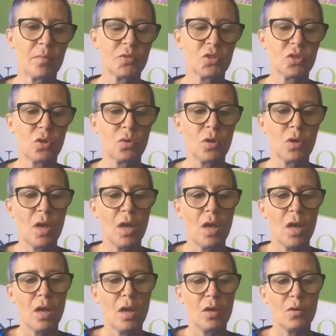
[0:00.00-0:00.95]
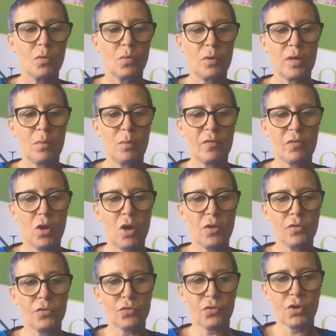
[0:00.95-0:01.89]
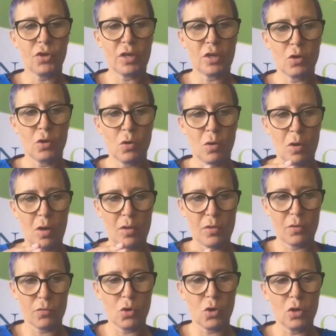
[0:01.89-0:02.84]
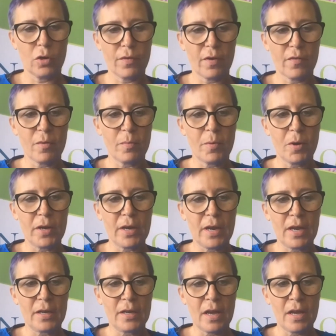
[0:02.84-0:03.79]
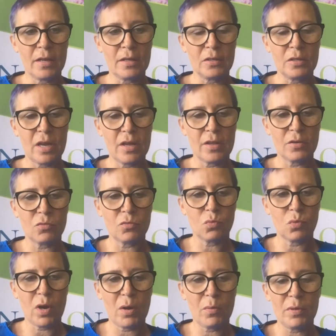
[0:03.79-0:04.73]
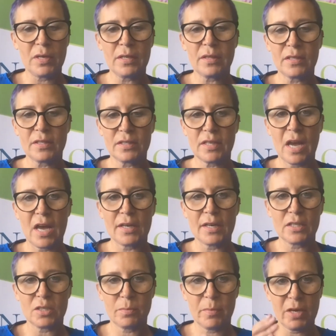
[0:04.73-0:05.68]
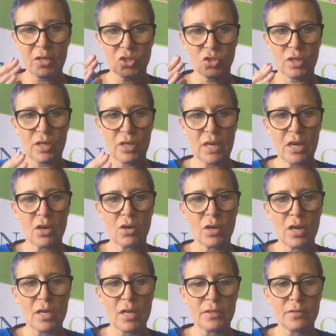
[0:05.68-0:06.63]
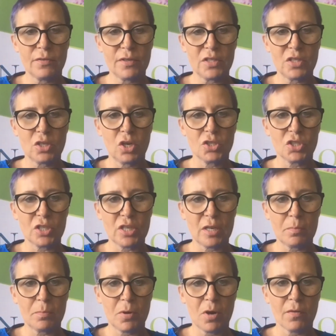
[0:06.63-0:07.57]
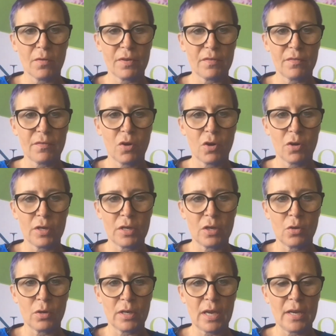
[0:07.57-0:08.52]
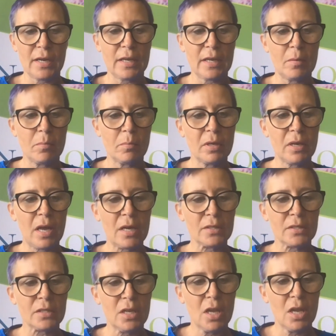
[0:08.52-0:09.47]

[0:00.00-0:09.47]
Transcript: So we've gone through, you know, the role of everybody and why we need the scanning and to make sure the ear is physiologically perfect for, you know, getting an implant.